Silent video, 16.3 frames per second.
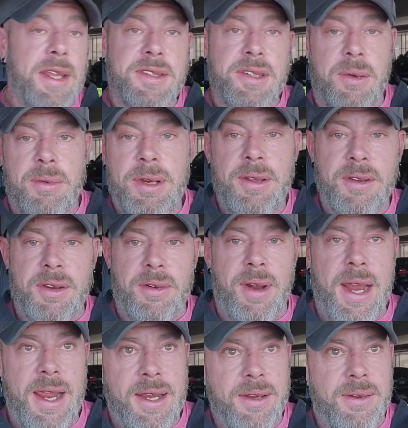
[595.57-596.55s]
it's a real
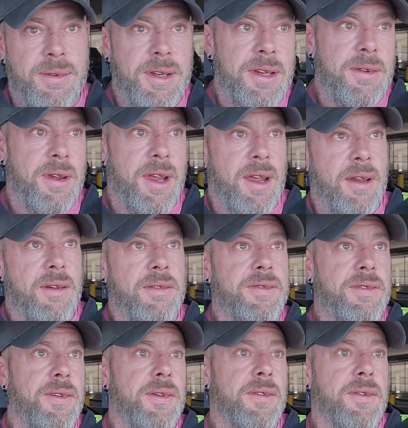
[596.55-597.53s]
grind when you
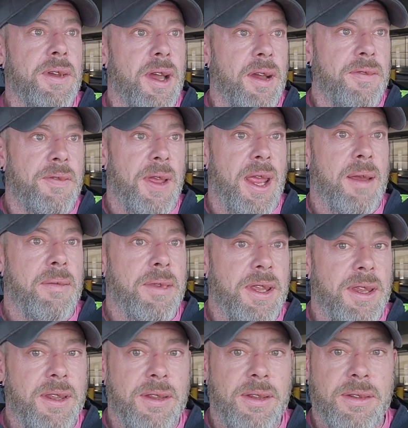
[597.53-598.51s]
have a
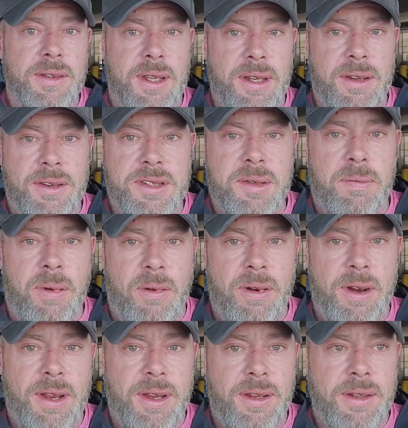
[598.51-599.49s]
family that you're
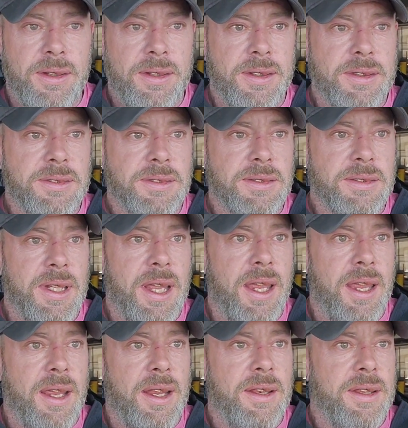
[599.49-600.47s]
supporting,
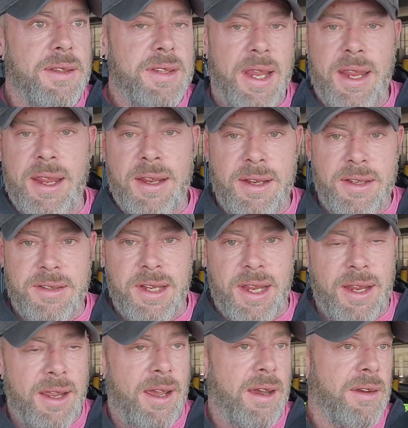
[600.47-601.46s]
and day in and
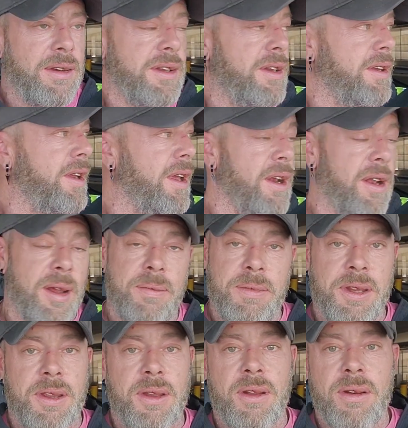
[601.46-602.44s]
day out, you get up,
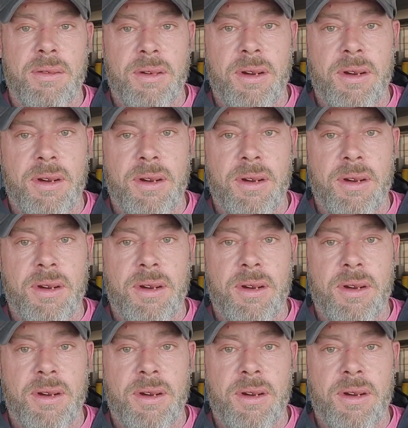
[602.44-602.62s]
you go